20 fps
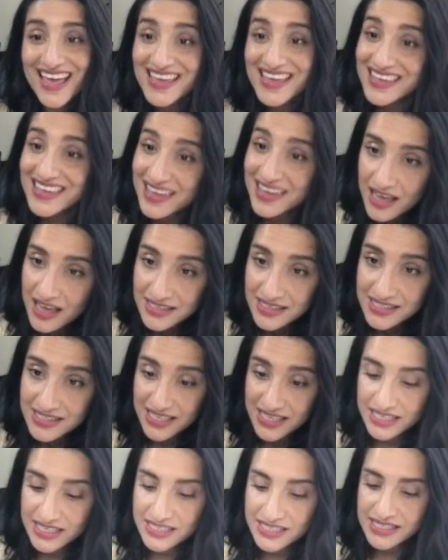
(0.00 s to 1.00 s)
Yes,
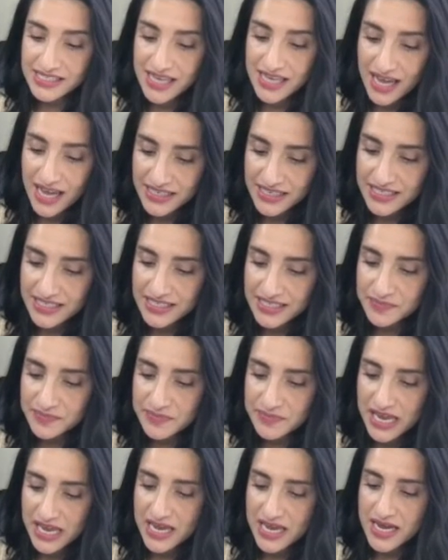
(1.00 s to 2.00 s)
they decide to
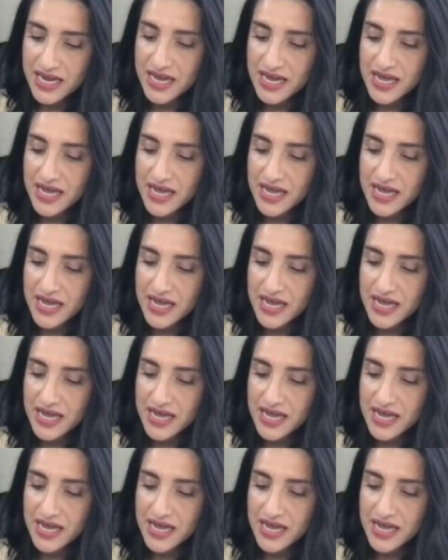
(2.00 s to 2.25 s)
make